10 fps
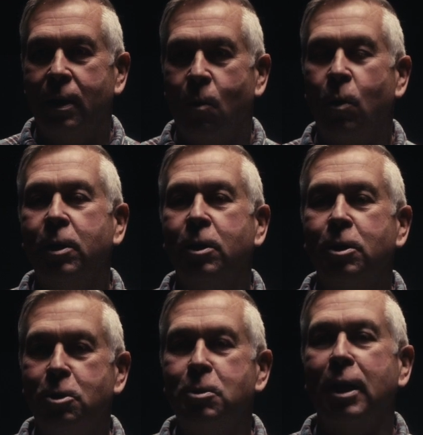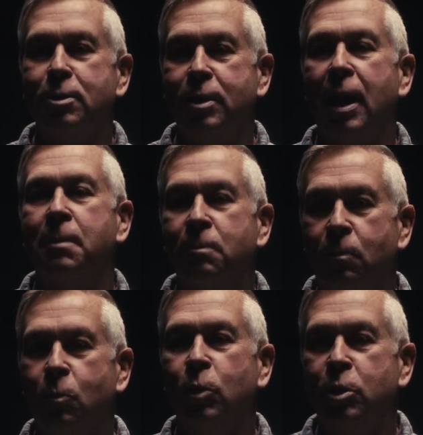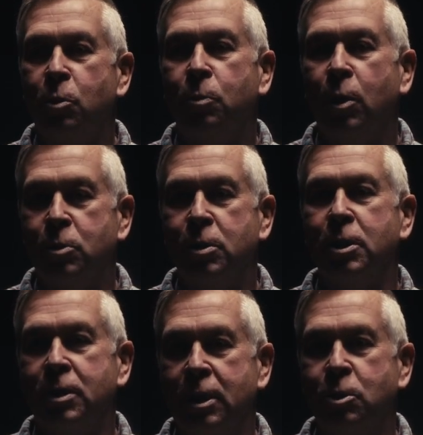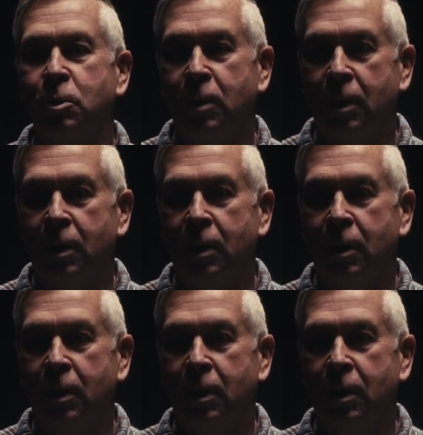What are you going to do next time when you approach this issue?